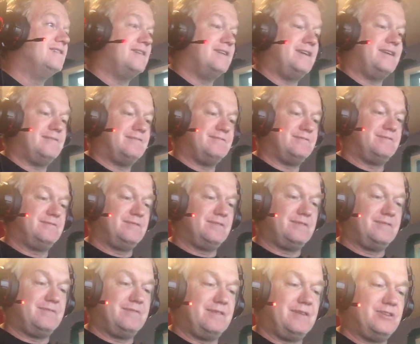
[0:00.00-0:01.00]
All right. So
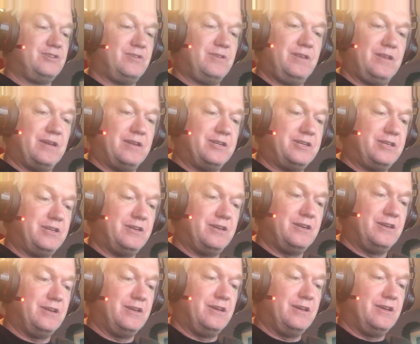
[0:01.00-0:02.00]
enjoy lunch.
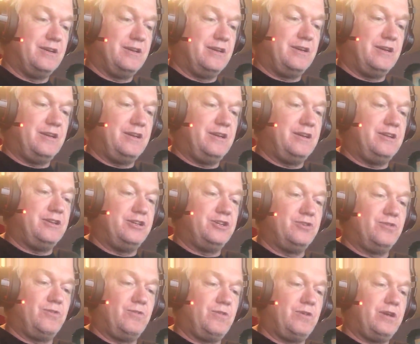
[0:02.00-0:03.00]

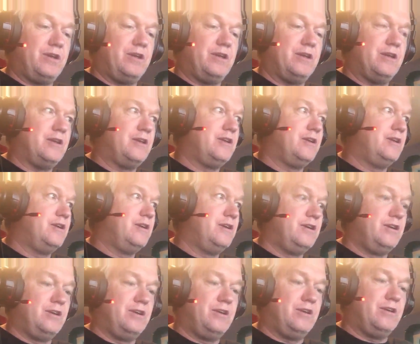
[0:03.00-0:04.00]
Enjoy
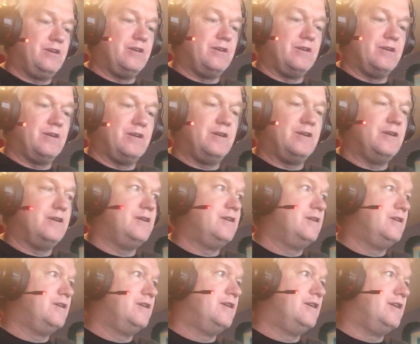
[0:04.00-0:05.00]
your
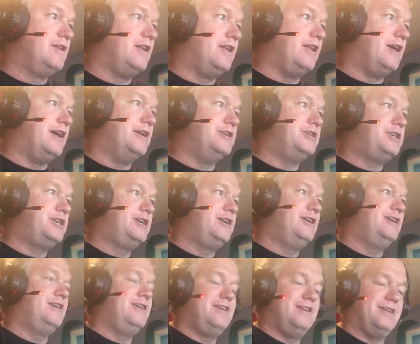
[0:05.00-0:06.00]
lunch.
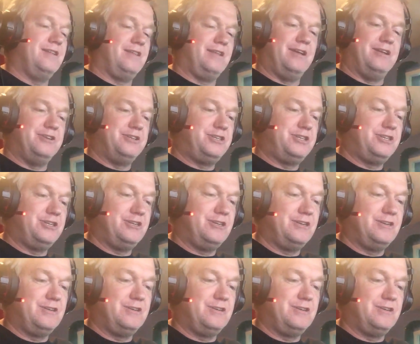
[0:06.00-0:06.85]
Lunch.